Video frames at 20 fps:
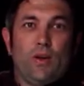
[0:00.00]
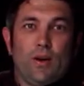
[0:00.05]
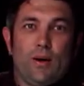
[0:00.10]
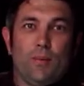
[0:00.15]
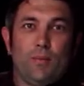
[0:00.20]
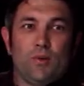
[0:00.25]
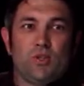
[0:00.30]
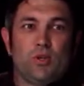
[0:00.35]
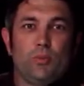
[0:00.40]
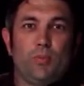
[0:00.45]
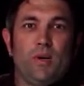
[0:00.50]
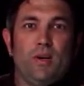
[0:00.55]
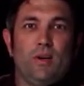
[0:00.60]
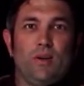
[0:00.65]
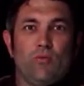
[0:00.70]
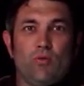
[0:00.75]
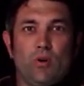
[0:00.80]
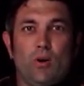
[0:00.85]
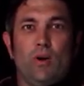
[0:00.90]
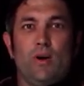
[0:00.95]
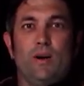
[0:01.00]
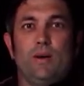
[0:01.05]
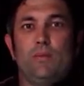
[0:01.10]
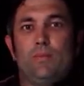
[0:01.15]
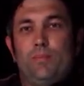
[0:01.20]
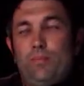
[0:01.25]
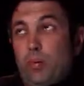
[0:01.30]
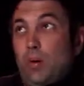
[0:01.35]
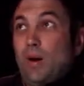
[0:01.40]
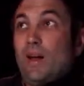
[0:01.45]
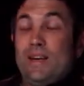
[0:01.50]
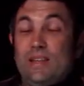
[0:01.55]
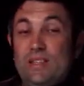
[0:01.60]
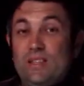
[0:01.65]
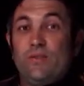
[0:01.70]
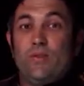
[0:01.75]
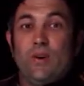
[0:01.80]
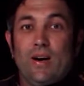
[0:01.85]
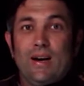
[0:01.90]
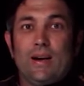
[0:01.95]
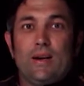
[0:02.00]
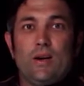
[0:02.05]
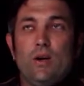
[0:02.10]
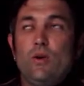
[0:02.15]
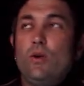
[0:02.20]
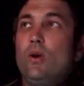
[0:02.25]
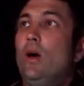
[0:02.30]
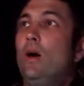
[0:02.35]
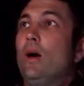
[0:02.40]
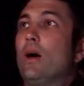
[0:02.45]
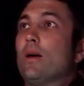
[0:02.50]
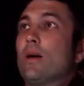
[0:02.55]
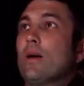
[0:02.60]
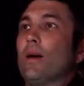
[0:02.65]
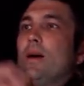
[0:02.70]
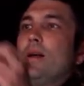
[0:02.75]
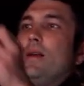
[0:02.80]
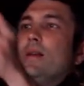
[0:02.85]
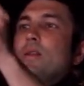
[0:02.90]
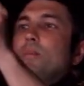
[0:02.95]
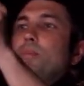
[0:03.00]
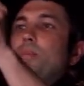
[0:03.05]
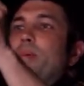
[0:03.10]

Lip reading: the numbers to be in the right place value, okay, the